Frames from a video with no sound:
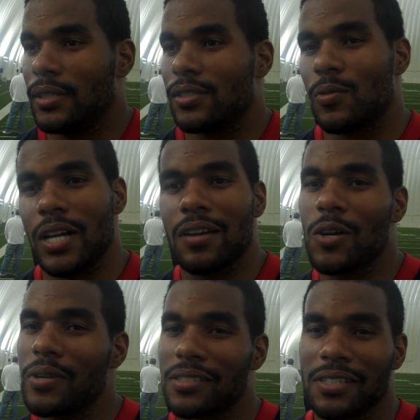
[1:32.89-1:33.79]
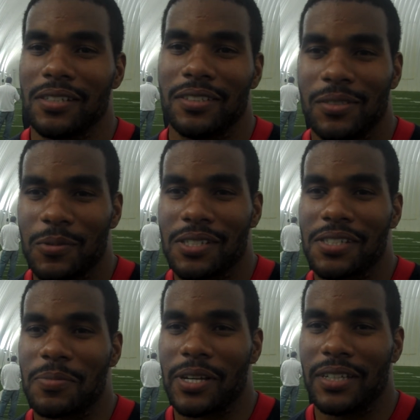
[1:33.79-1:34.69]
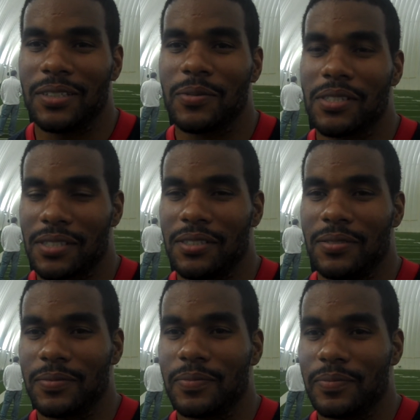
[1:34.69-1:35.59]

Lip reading: So we'll see, man. We'll see.